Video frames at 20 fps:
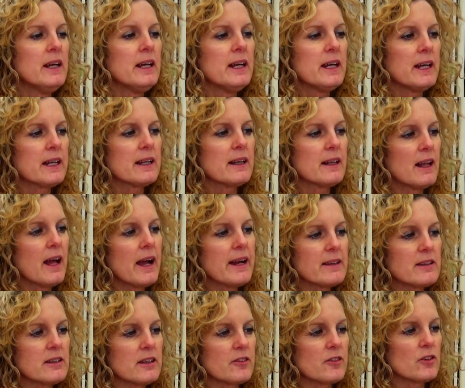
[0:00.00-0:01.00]
He'd
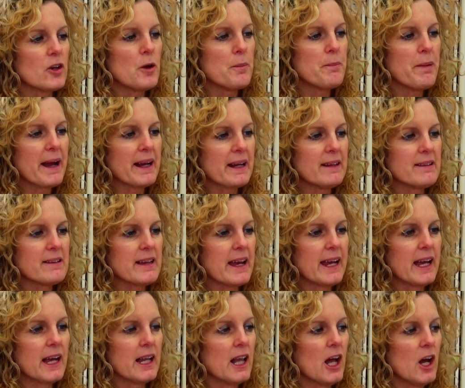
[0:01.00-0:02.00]
like to go back and say
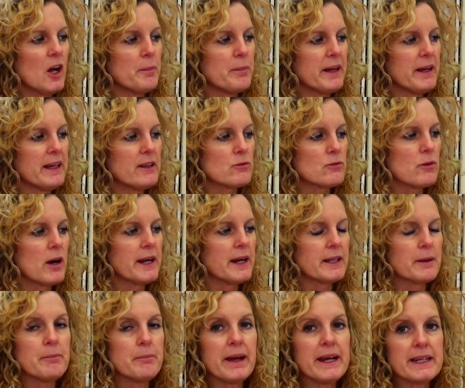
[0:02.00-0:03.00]
hello, but his
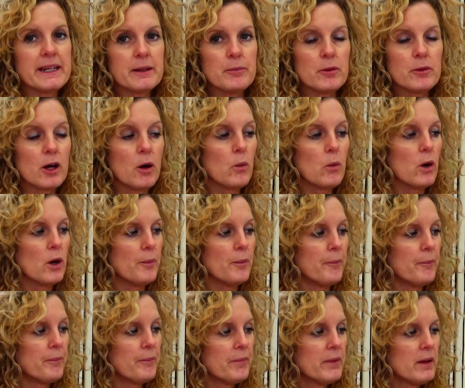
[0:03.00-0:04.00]
rider made him go
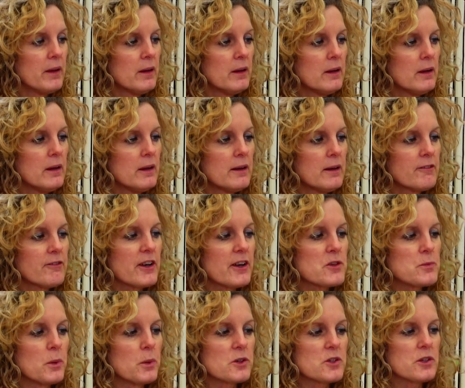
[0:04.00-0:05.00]
on.
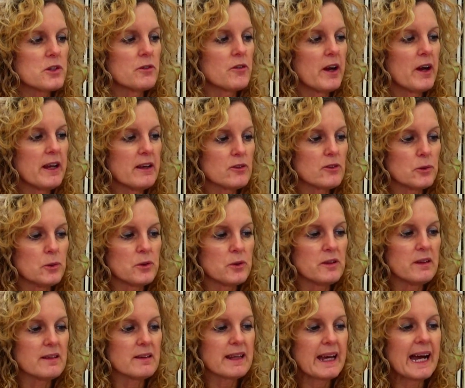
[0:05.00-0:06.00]
Fred watched the race
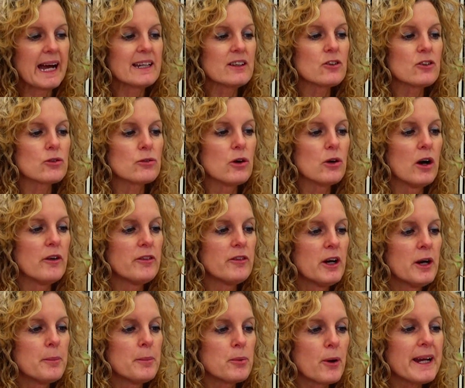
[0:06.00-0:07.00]
horses canter
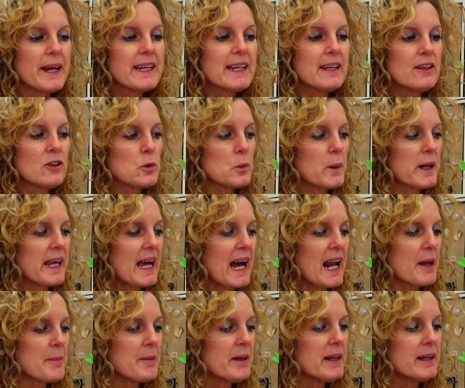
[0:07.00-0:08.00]
off, break into a
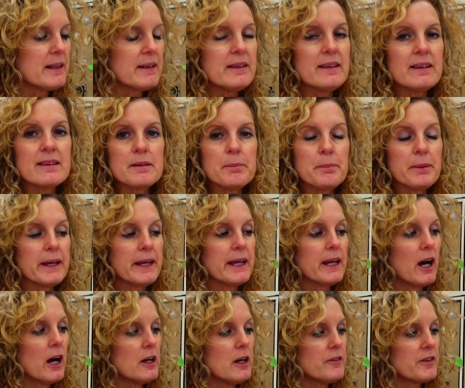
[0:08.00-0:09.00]
gallop and
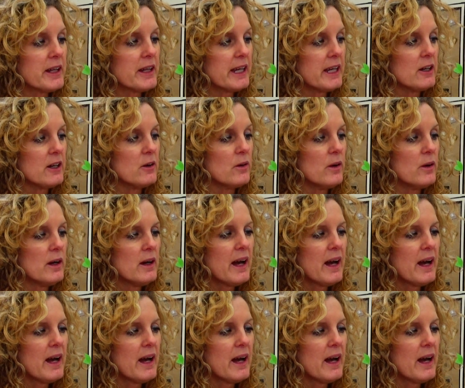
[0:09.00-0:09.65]
disappear over the hill.